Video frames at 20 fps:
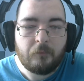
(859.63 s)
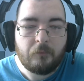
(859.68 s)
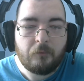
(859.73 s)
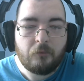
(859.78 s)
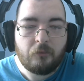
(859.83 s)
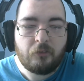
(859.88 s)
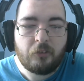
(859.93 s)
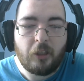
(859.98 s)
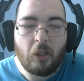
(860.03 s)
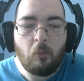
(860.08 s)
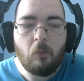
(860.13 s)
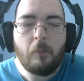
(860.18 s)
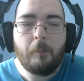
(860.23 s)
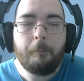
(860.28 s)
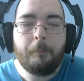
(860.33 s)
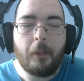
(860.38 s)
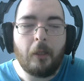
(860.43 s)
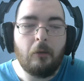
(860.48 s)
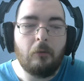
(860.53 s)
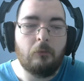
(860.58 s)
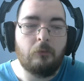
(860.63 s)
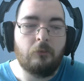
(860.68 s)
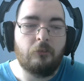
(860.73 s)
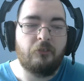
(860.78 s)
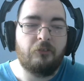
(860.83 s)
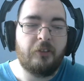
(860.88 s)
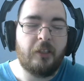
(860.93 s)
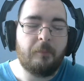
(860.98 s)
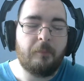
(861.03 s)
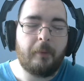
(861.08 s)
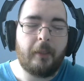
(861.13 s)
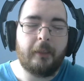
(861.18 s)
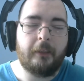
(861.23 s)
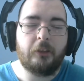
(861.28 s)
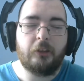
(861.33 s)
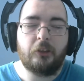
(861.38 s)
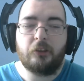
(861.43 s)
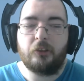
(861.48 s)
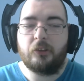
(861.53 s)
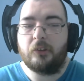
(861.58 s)
Skull and Bones
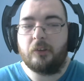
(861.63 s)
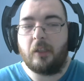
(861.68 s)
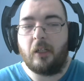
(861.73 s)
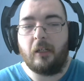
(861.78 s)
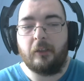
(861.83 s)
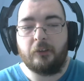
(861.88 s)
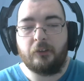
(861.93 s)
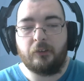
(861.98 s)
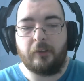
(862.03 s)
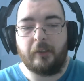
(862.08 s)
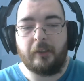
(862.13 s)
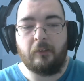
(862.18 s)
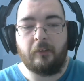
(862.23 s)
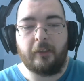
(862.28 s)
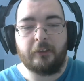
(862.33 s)
cinematic trailer